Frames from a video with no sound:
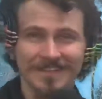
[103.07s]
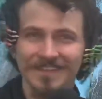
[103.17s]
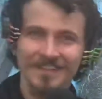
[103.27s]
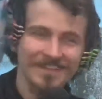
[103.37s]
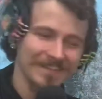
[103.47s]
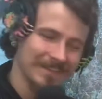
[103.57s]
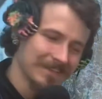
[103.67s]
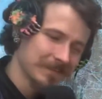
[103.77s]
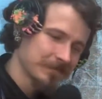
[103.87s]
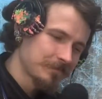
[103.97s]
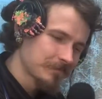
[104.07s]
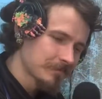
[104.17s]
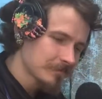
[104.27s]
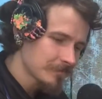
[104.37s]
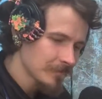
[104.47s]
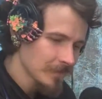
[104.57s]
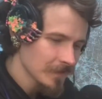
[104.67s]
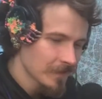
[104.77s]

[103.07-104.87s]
(silence)